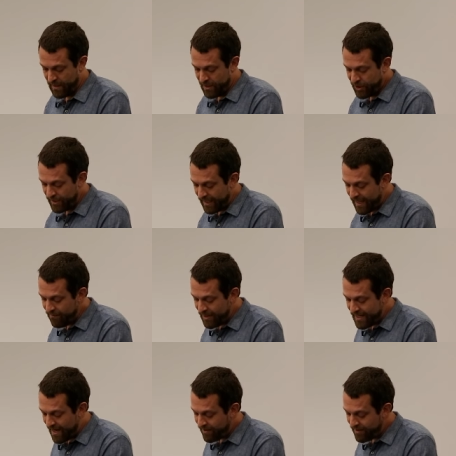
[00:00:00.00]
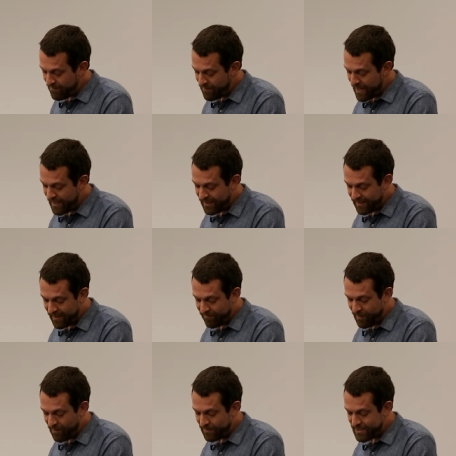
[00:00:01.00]
She'd lay me down on the bed and give
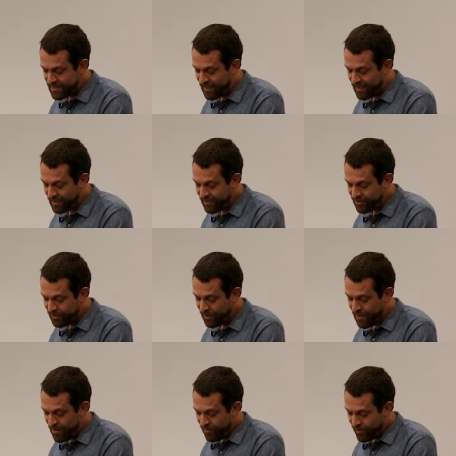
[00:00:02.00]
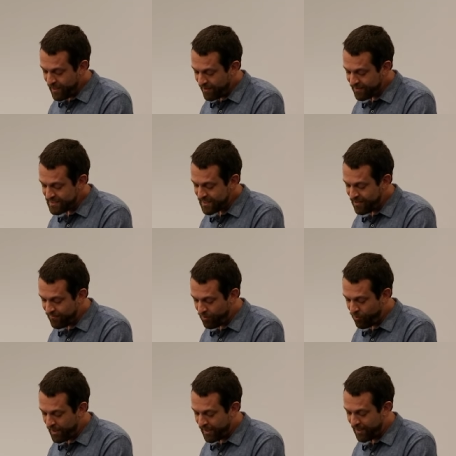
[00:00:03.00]
me a massage without us even
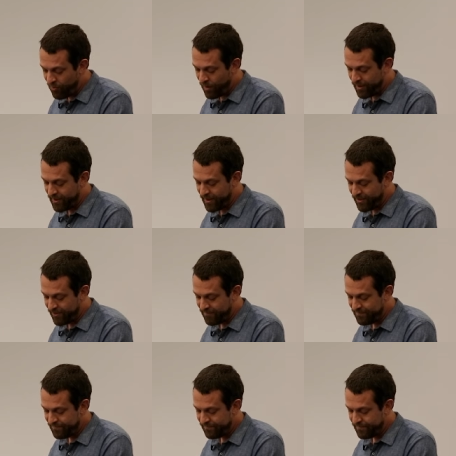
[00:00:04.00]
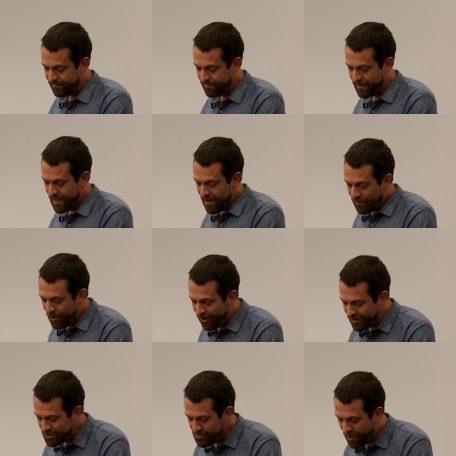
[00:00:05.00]
winking one another. But
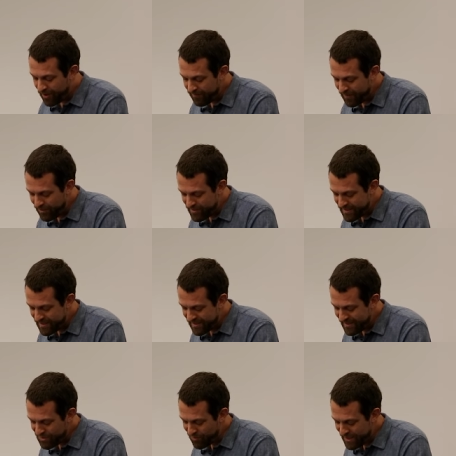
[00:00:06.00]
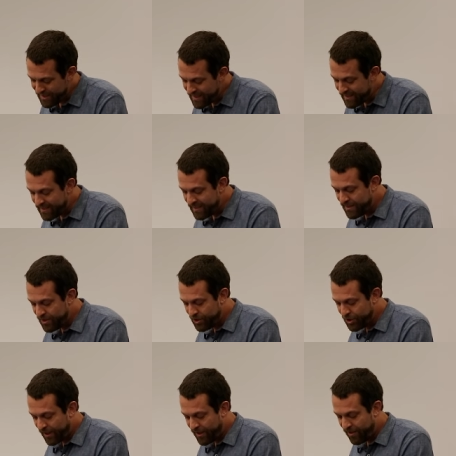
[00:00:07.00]
all too often, it was the things we didn't need to
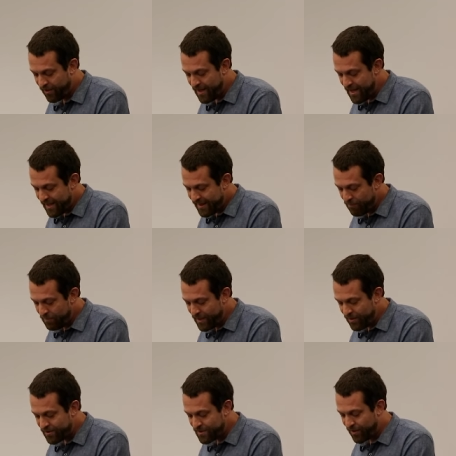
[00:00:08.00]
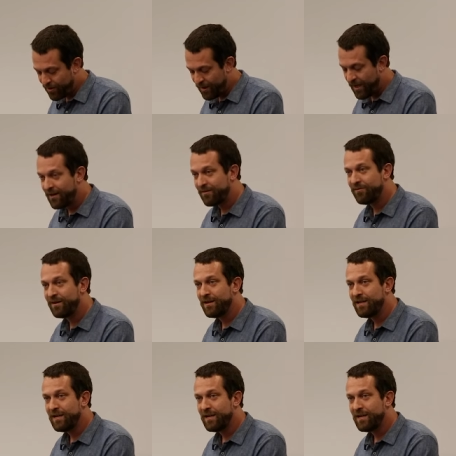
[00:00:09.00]
share that pierced our love